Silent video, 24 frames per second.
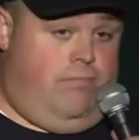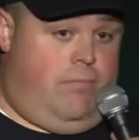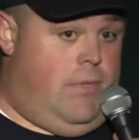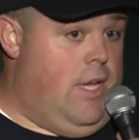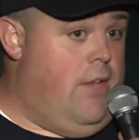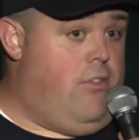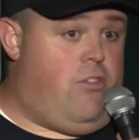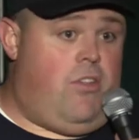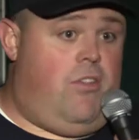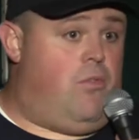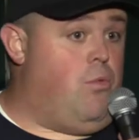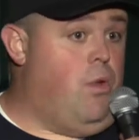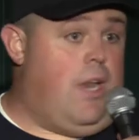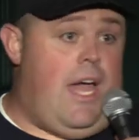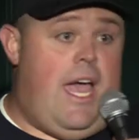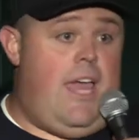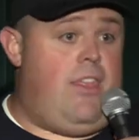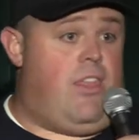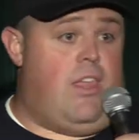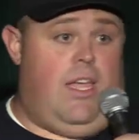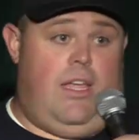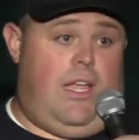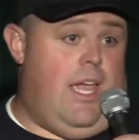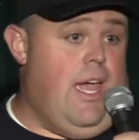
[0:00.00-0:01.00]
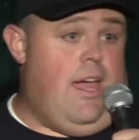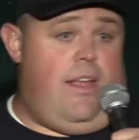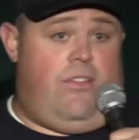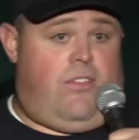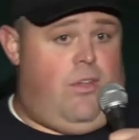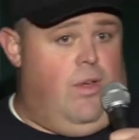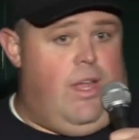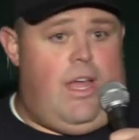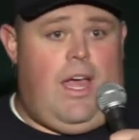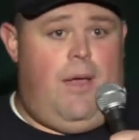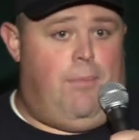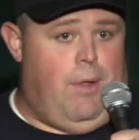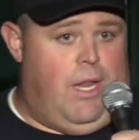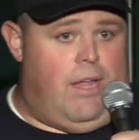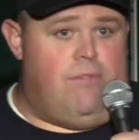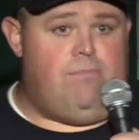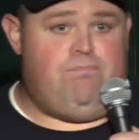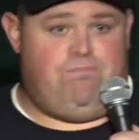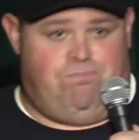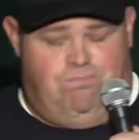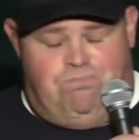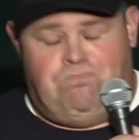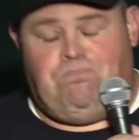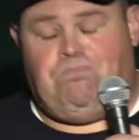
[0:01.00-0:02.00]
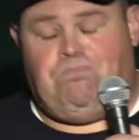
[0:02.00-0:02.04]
That's just what I think. Yeah, forever.